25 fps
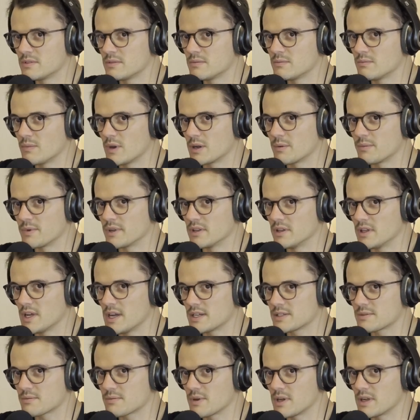might have been the
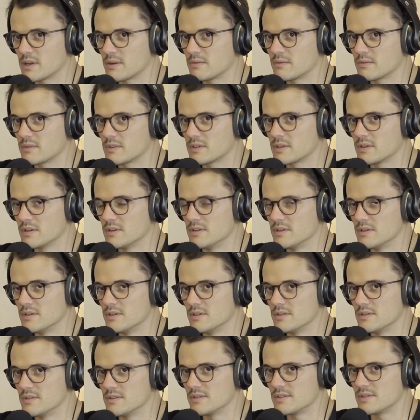last one
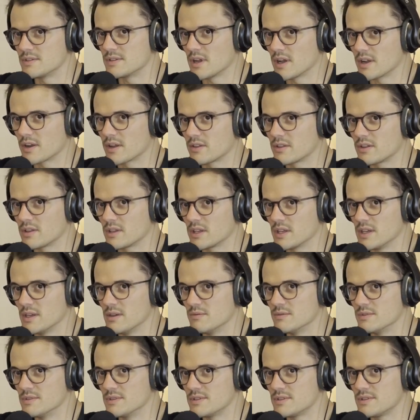because I don't think he
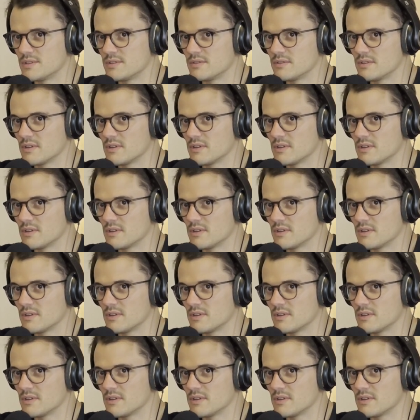was